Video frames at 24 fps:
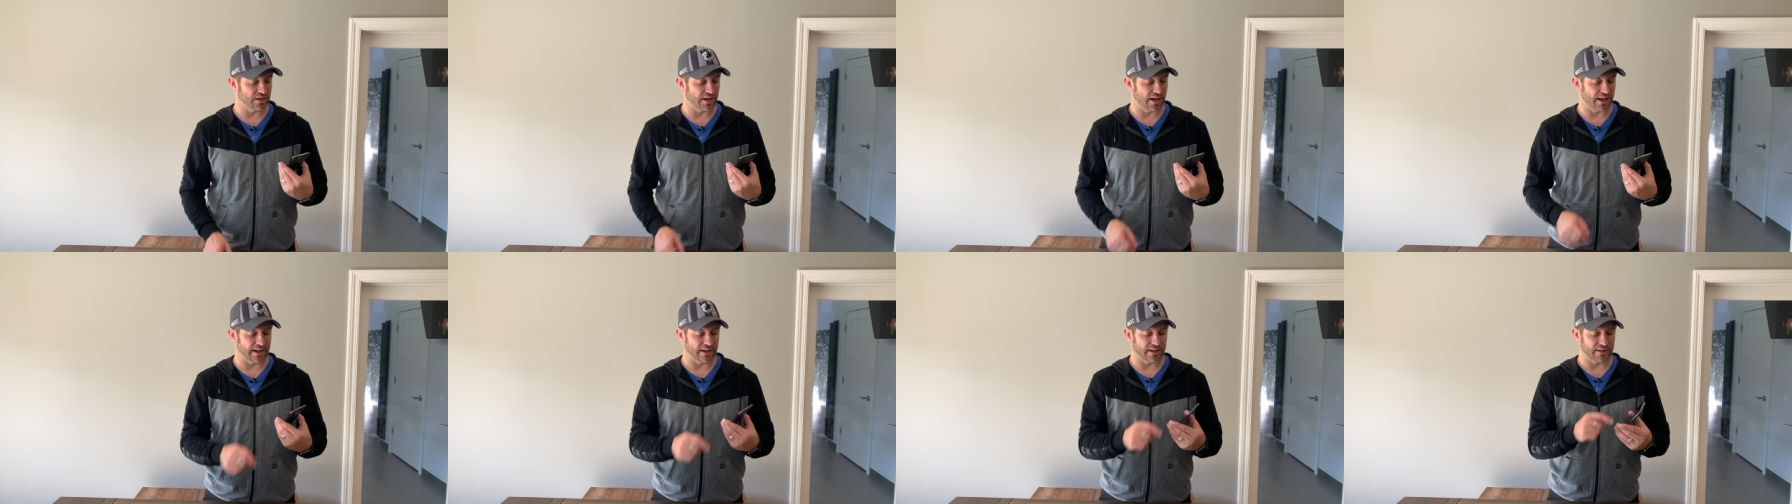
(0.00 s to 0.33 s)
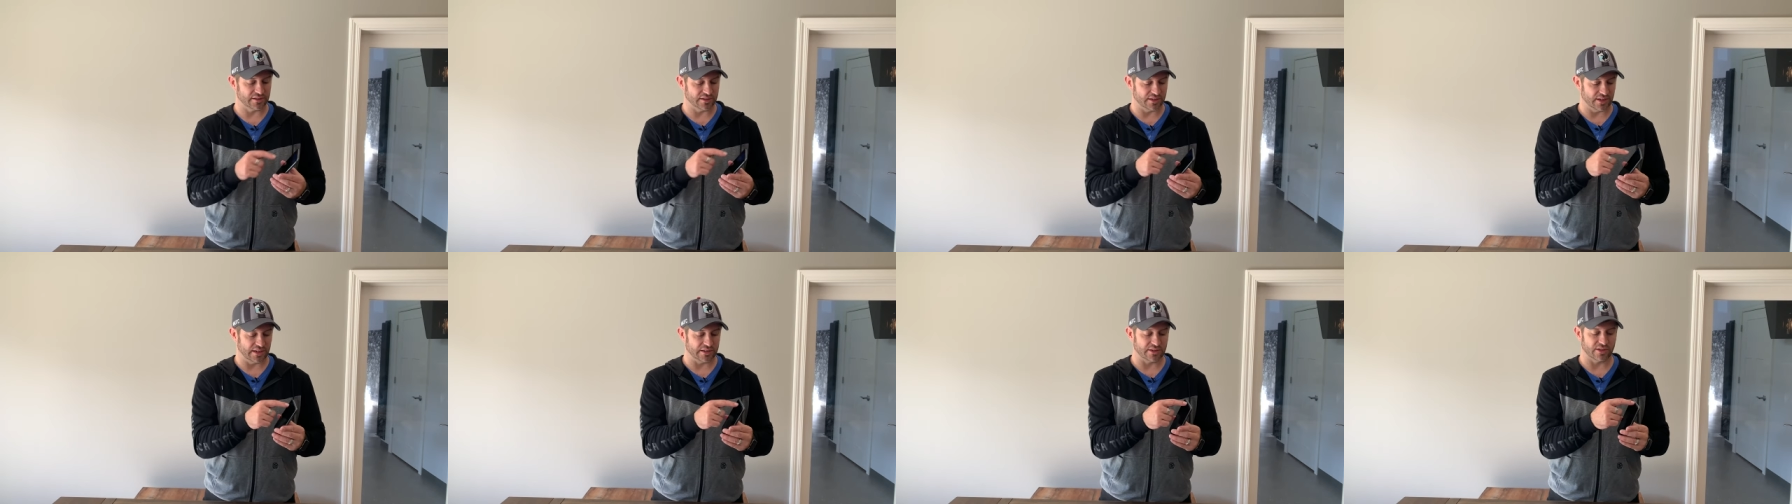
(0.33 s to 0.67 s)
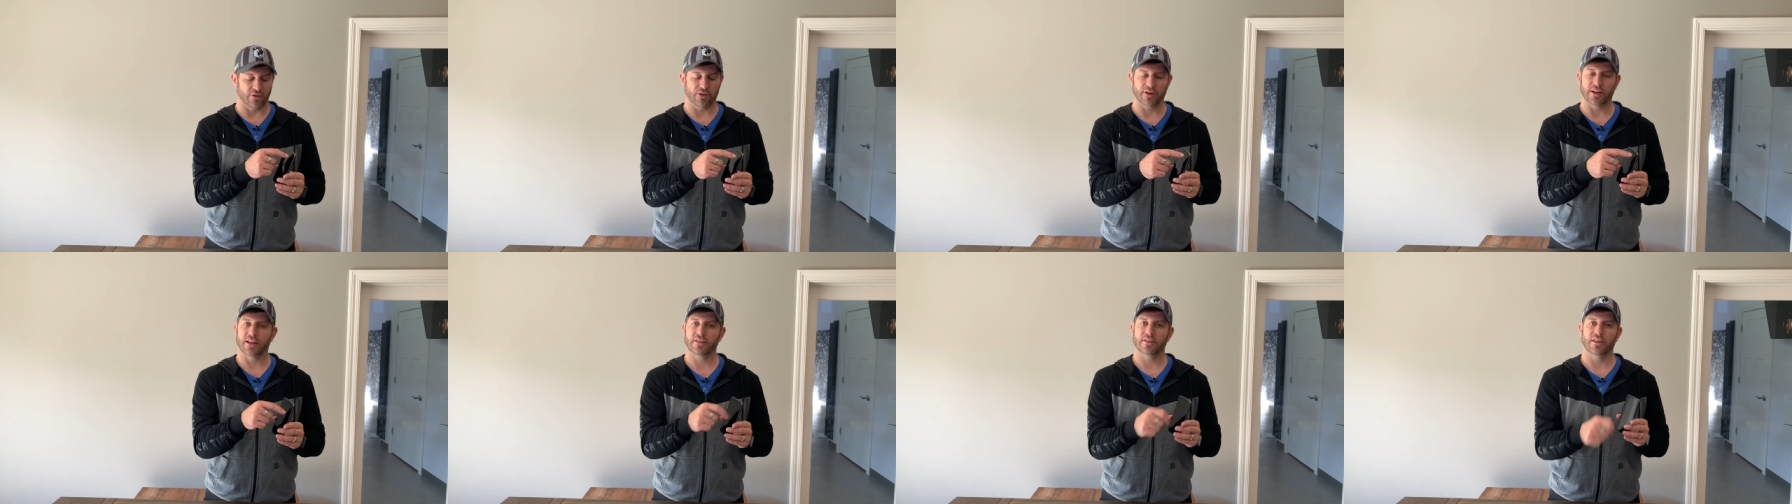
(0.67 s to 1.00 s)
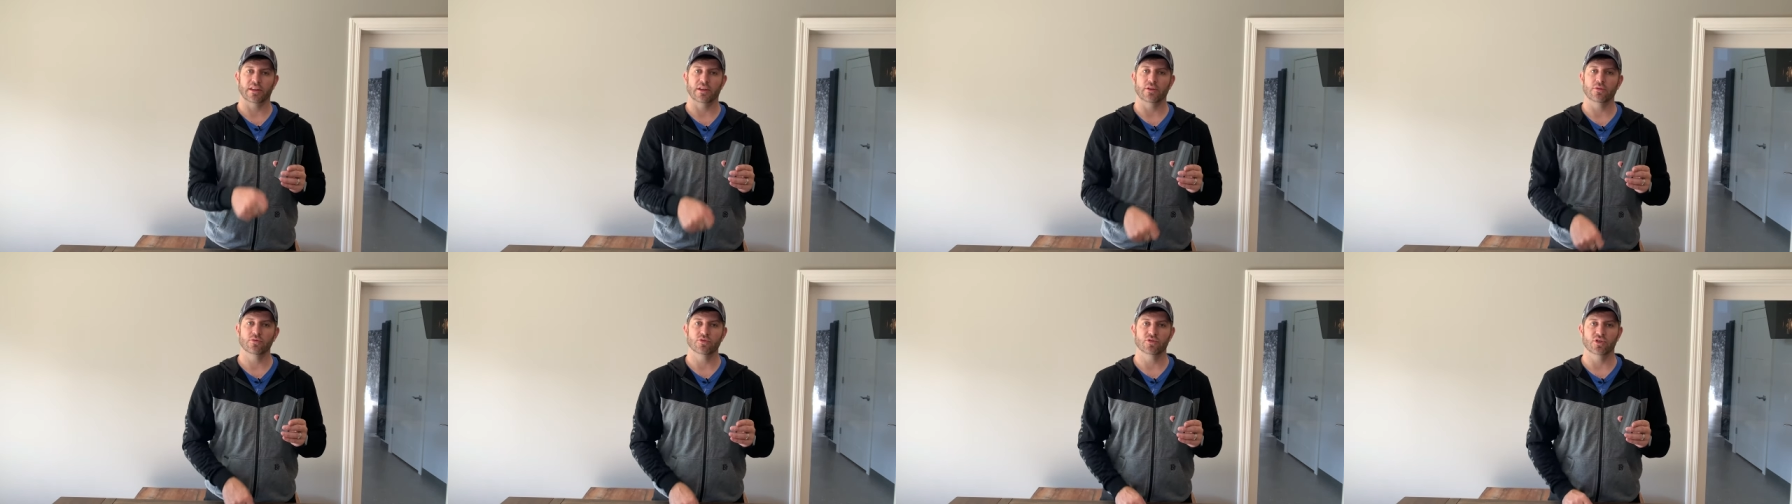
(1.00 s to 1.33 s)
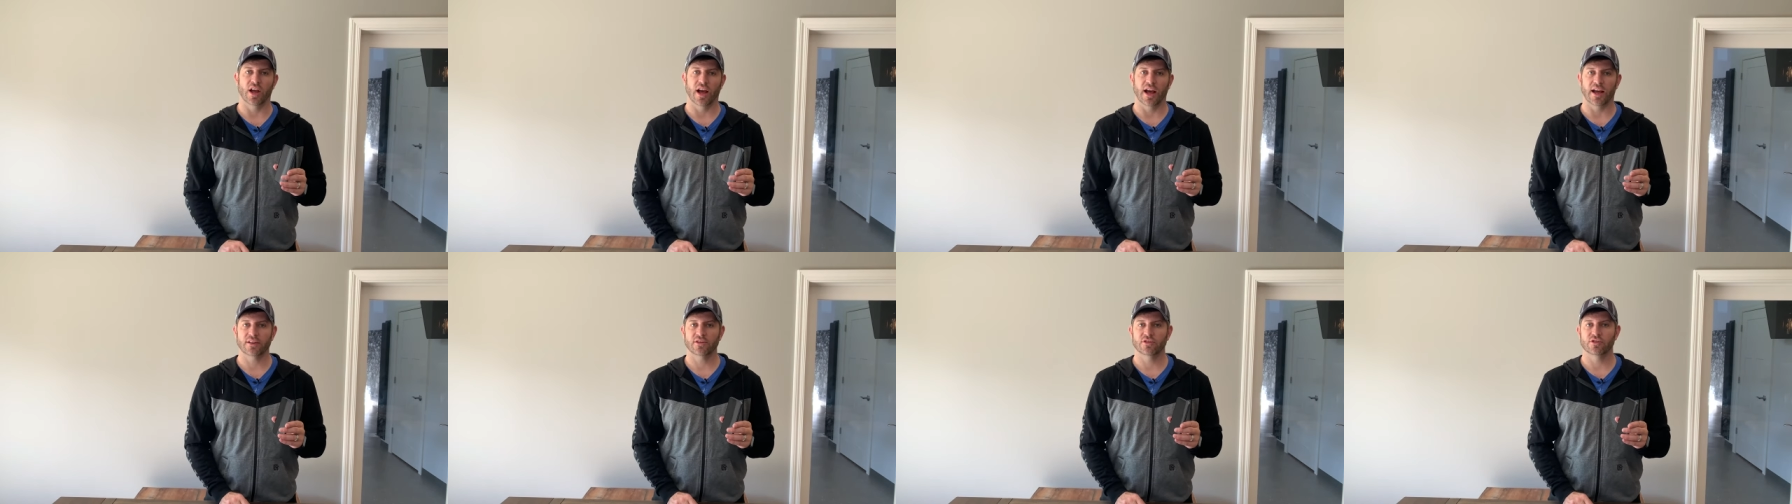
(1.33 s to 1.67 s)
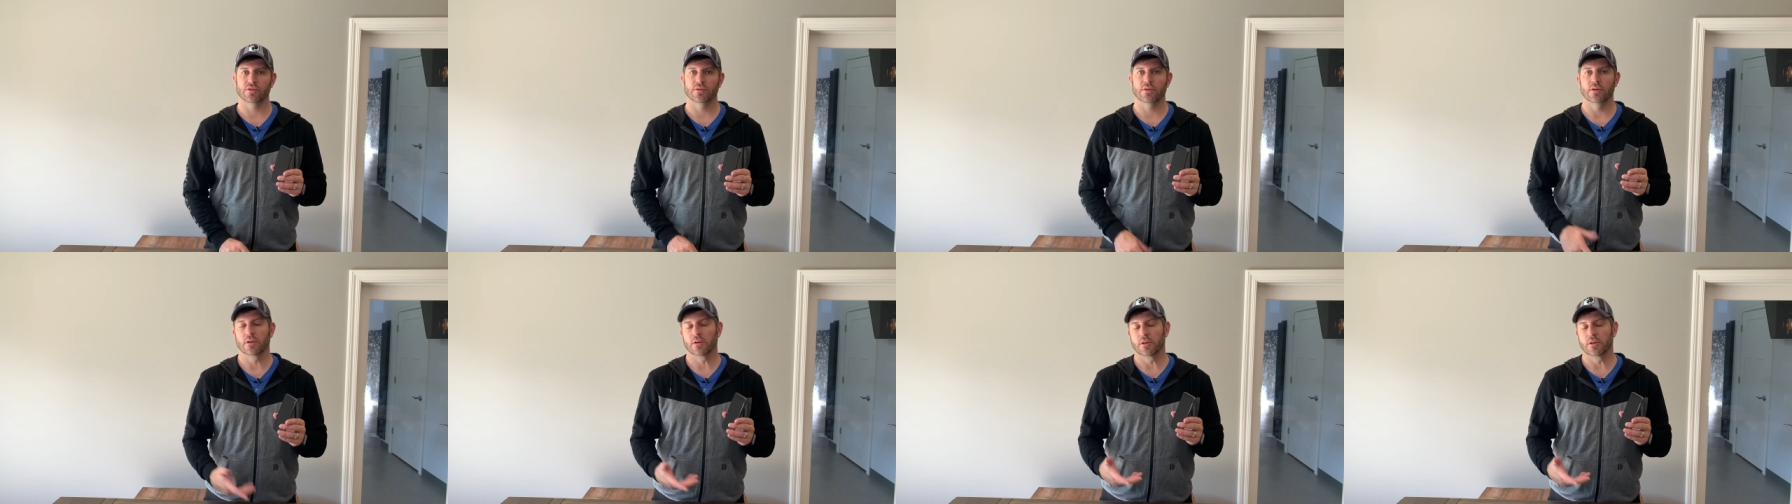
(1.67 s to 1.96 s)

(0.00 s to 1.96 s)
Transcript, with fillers: and I can see it's already got the huge notch,